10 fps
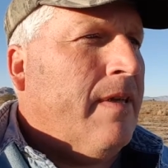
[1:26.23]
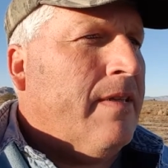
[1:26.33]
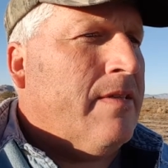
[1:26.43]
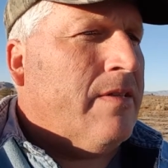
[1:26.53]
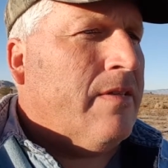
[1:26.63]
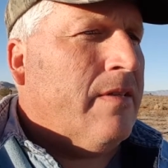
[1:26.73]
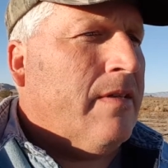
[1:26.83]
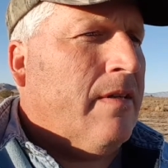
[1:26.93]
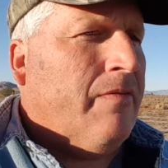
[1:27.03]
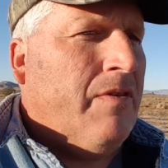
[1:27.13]

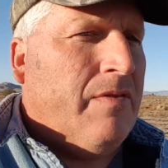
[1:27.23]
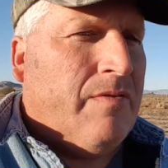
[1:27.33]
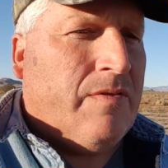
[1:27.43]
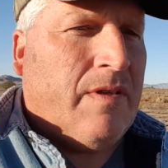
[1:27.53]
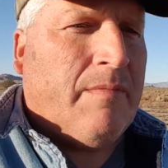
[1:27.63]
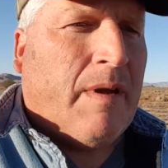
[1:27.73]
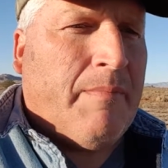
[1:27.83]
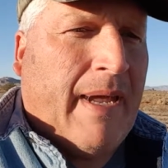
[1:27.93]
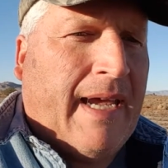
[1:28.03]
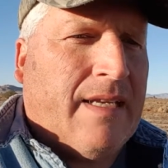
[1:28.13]
If you'd seen my
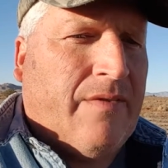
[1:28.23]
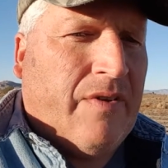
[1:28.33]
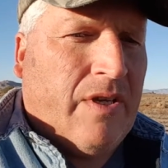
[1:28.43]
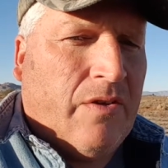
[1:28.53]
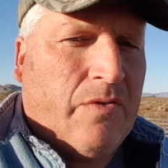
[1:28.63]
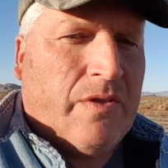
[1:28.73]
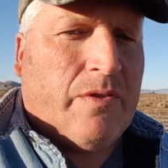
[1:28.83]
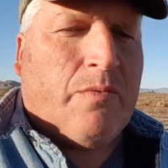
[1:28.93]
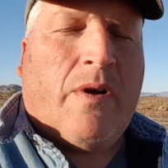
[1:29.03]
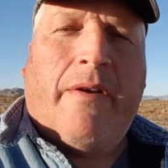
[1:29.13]
past videos,
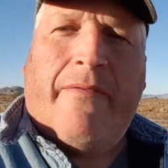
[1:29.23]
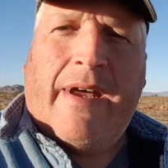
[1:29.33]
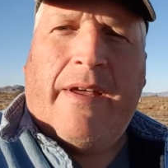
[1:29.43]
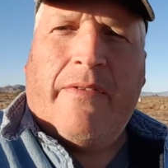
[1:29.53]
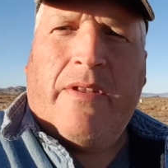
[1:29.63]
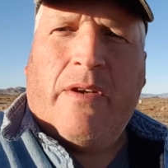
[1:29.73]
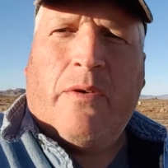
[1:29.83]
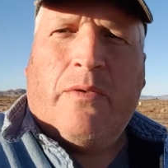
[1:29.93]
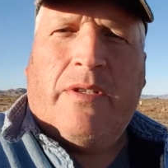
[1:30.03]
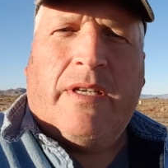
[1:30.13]
it's where I found the
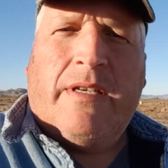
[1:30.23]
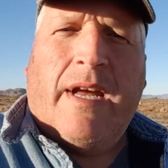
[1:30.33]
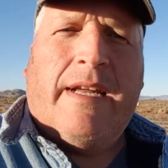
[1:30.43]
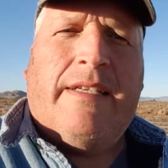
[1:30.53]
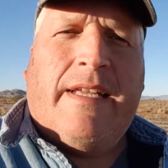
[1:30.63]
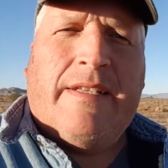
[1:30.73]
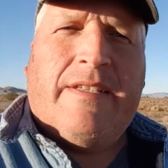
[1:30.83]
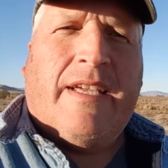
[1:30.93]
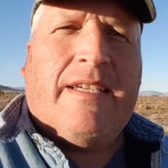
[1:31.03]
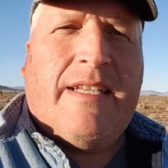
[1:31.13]
old
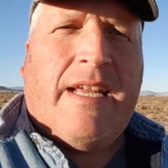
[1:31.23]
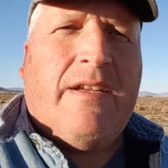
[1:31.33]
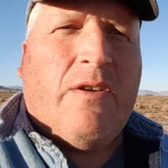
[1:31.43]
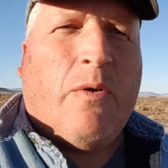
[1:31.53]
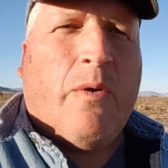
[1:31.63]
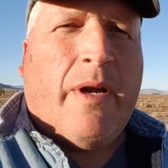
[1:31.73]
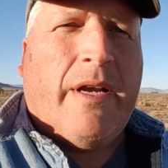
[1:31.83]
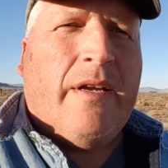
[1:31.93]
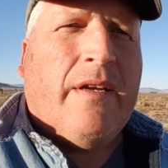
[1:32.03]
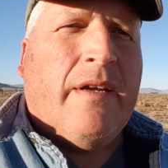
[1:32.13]
1916
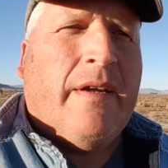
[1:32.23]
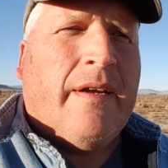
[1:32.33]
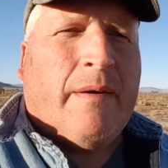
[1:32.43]
coin,